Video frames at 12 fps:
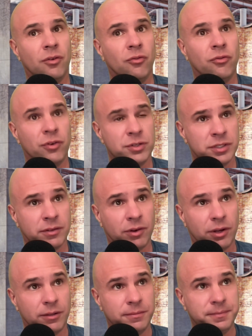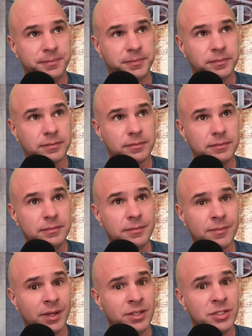First of all,
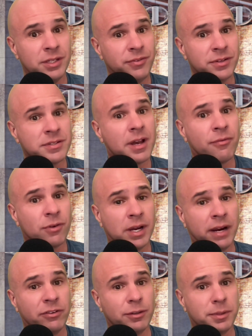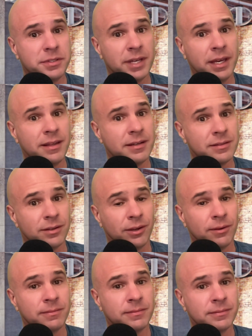she feels awful comfortable saying that to
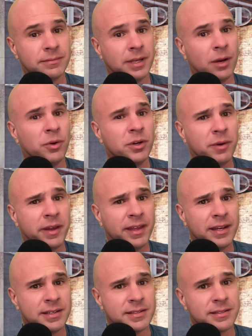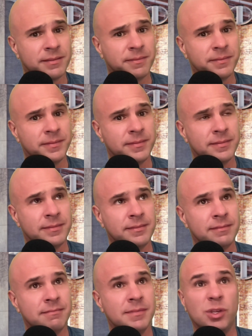you. I wonder why that is.
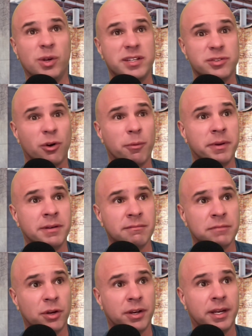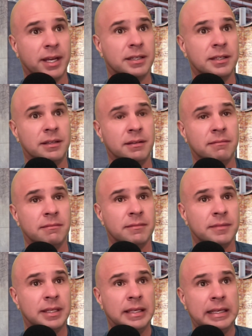You guys are open. You're connected.
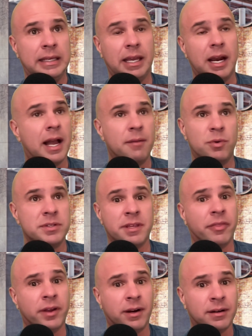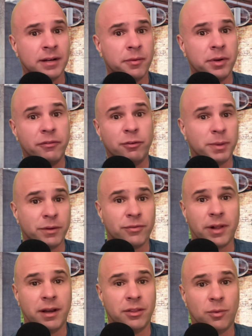You know, I wasn't there. I would love to be a
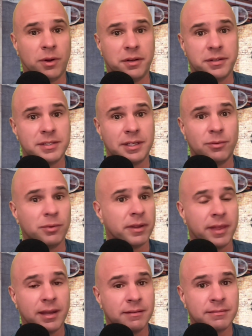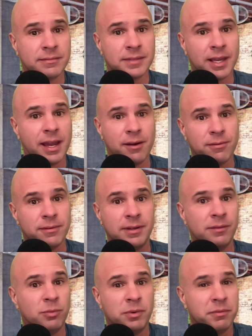fly on the wall to see what
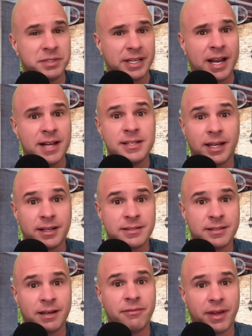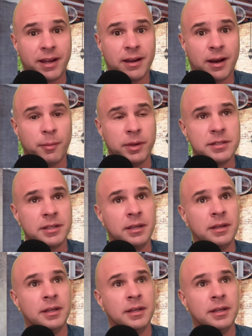was the context of that comment.